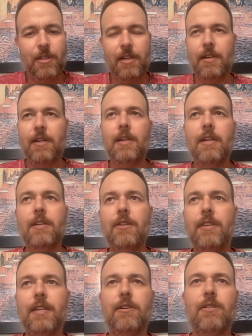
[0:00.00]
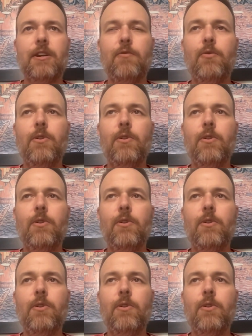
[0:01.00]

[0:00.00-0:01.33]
And then mm. you think to yourself,